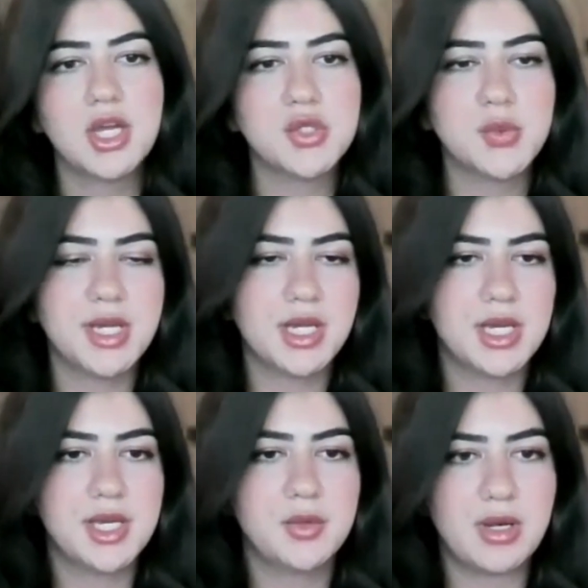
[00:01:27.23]
doing
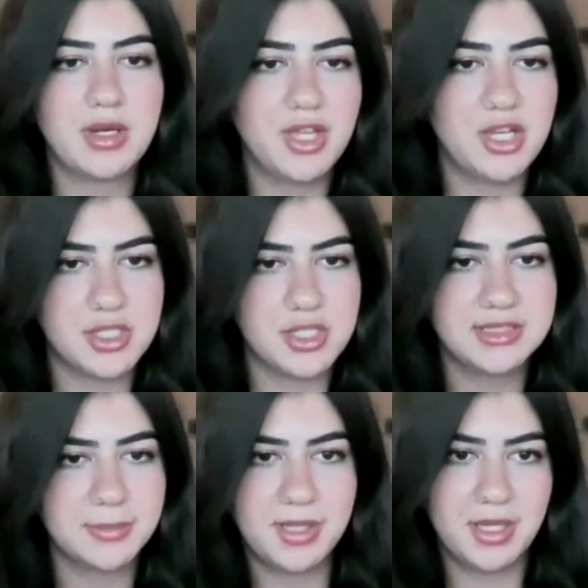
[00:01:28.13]
a renovation
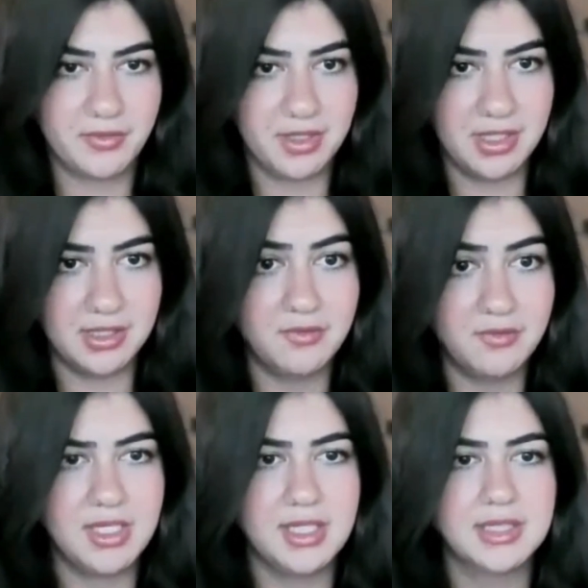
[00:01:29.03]
is a bit of an
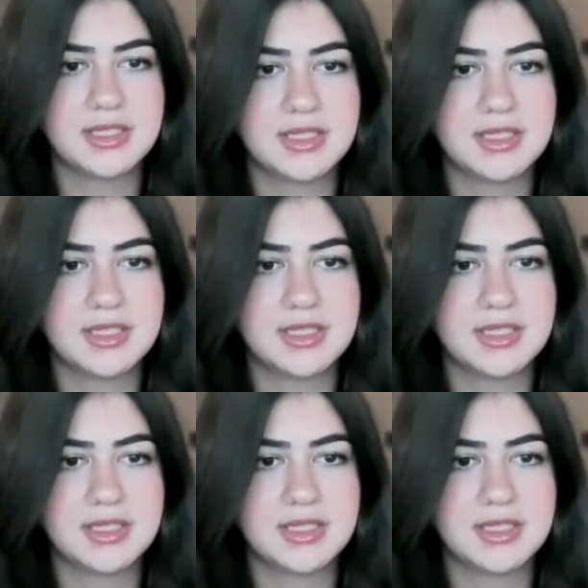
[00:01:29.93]
inconvenience.